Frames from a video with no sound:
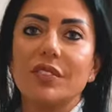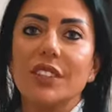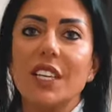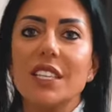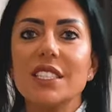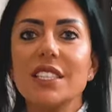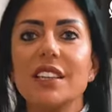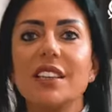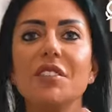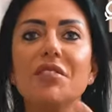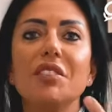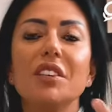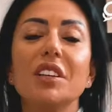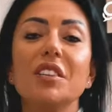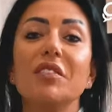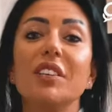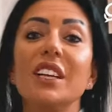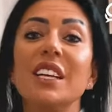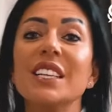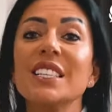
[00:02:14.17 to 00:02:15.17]
It's
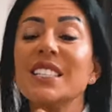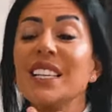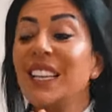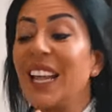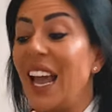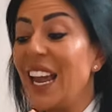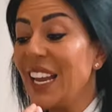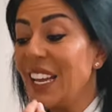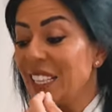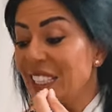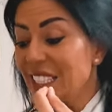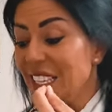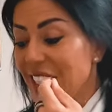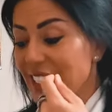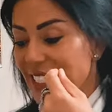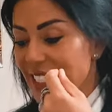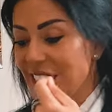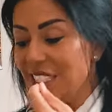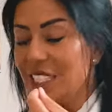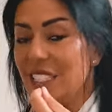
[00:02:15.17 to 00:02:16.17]
different feelings that I can,
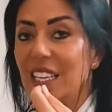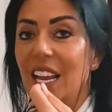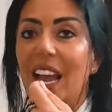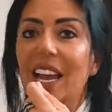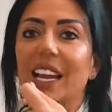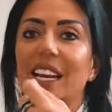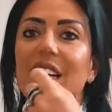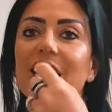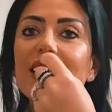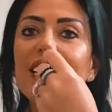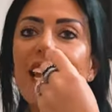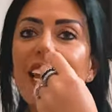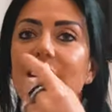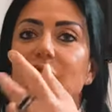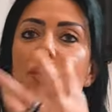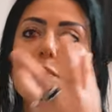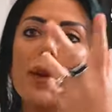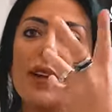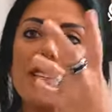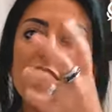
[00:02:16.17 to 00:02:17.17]
seriously, I cannot
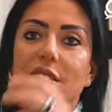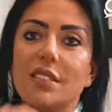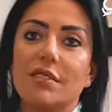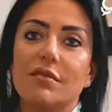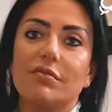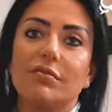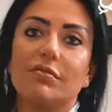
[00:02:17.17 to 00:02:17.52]
express.